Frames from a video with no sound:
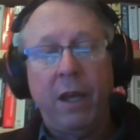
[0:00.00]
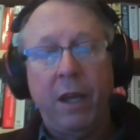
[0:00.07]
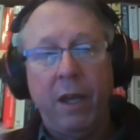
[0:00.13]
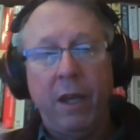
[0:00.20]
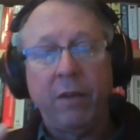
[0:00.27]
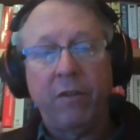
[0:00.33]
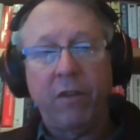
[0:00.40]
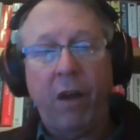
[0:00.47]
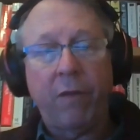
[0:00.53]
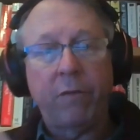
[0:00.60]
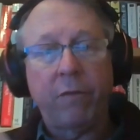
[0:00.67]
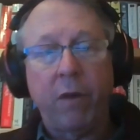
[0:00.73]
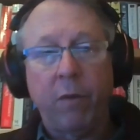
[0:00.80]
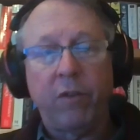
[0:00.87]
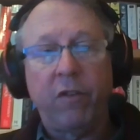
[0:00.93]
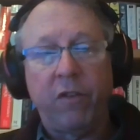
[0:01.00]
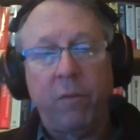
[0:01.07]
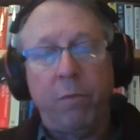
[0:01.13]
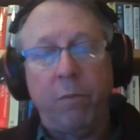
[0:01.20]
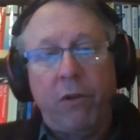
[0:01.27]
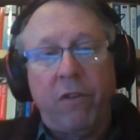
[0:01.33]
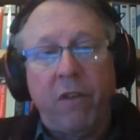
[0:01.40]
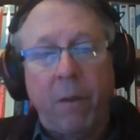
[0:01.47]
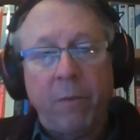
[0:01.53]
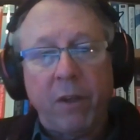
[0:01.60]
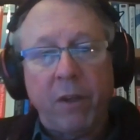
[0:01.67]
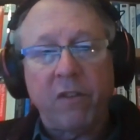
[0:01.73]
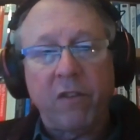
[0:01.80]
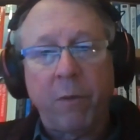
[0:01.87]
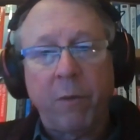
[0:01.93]
in software, which is to build
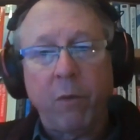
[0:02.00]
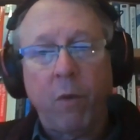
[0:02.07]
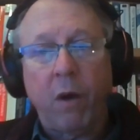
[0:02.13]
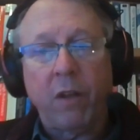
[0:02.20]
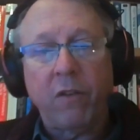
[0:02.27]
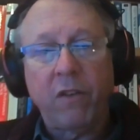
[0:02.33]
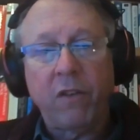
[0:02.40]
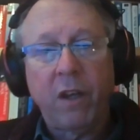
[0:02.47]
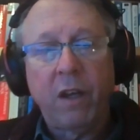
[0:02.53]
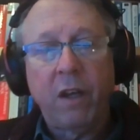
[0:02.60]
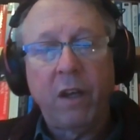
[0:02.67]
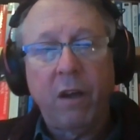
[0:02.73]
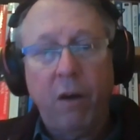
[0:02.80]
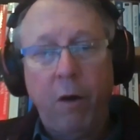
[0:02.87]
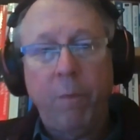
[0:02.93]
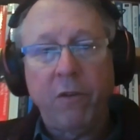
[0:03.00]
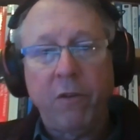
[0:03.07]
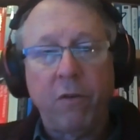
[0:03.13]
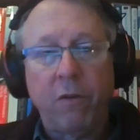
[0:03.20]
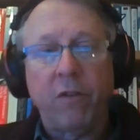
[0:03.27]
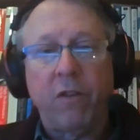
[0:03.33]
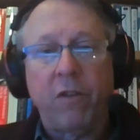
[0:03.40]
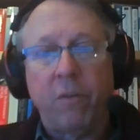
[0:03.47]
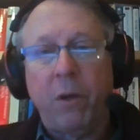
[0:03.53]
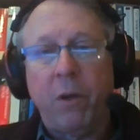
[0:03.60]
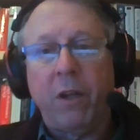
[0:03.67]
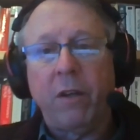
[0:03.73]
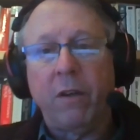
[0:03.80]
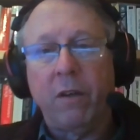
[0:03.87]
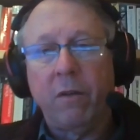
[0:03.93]
something somebody wants. Open source has
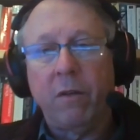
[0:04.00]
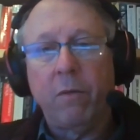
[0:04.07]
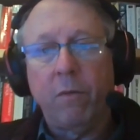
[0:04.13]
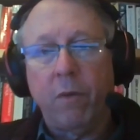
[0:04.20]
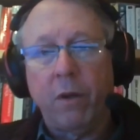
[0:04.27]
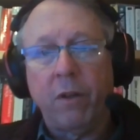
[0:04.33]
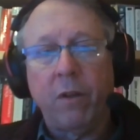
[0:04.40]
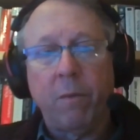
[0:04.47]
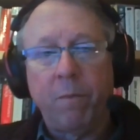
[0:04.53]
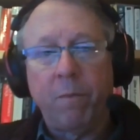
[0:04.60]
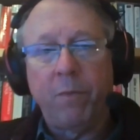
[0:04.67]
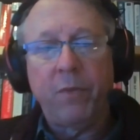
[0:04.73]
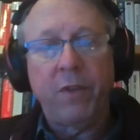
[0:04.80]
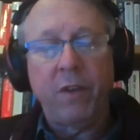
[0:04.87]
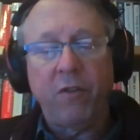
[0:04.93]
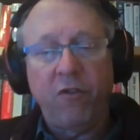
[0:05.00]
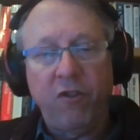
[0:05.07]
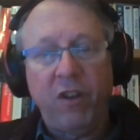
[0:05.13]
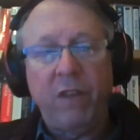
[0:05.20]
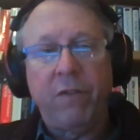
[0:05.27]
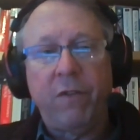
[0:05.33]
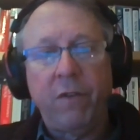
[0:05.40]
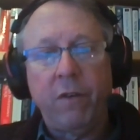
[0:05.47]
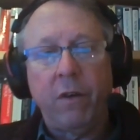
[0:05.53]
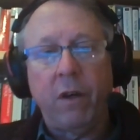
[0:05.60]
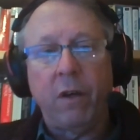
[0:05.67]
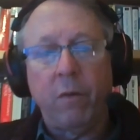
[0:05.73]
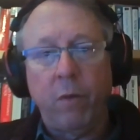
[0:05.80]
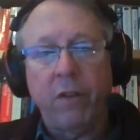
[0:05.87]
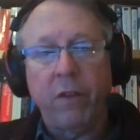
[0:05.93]
been one of the the chief
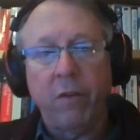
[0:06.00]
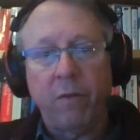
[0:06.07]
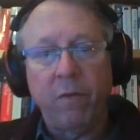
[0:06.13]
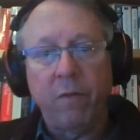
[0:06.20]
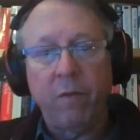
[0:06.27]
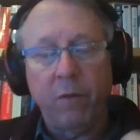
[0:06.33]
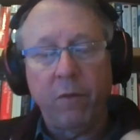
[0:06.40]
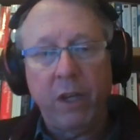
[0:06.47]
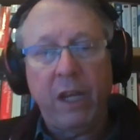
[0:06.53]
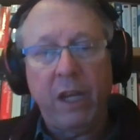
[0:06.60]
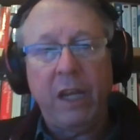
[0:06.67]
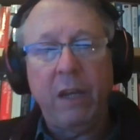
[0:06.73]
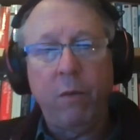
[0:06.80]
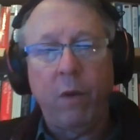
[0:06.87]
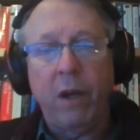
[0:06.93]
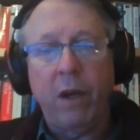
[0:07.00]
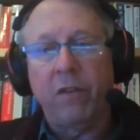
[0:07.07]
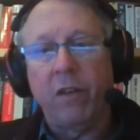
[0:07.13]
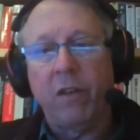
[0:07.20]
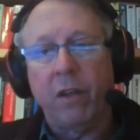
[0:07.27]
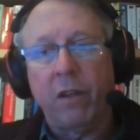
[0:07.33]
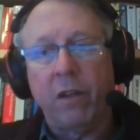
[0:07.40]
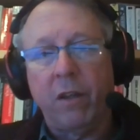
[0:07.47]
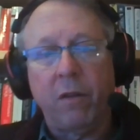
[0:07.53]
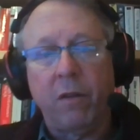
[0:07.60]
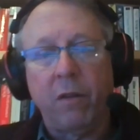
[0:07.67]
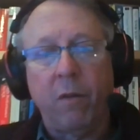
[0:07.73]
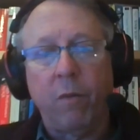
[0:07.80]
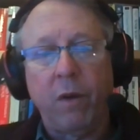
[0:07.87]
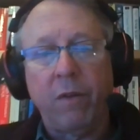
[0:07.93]
uh, one of the key ways that, that,
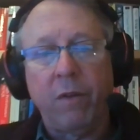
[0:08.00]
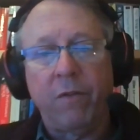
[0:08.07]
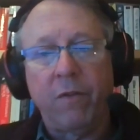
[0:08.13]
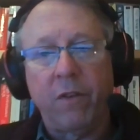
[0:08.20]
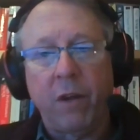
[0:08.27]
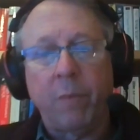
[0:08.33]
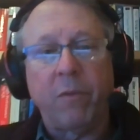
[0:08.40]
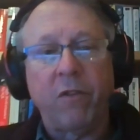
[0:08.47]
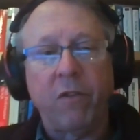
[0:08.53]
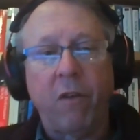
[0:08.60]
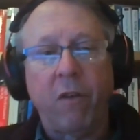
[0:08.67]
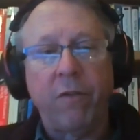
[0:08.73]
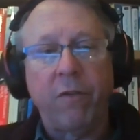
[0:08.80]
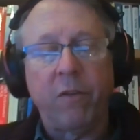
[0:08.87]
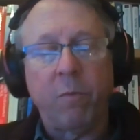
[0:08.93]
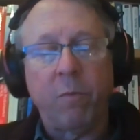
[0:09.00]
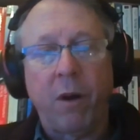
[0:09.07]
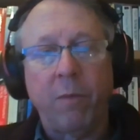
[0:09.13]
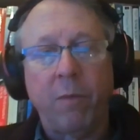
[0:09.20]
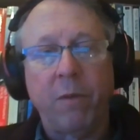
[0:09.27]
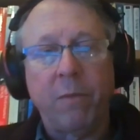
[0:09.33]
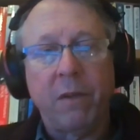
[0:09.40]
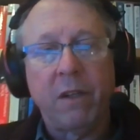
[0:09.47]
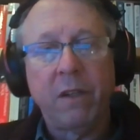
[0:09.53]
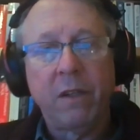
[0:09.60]
that we've come to solve this problem.